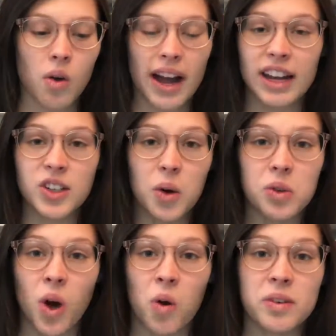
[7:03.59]
I don't
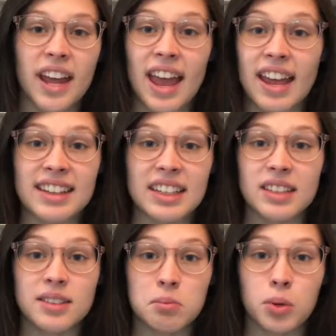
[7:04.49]
own
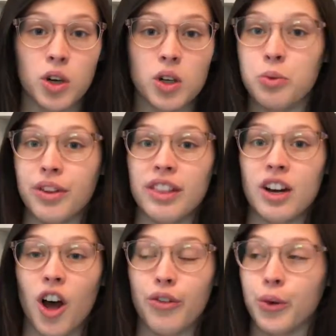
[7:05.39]
any book with an
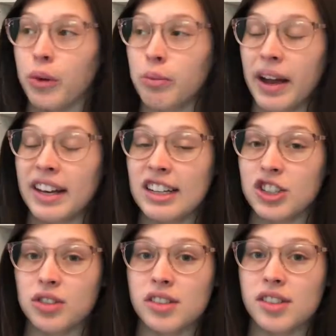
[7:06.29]
author with my
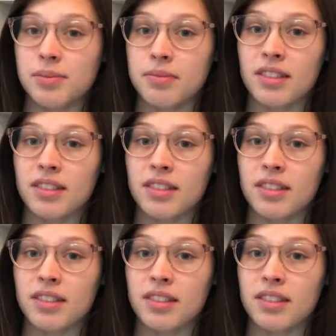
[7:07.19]
initials.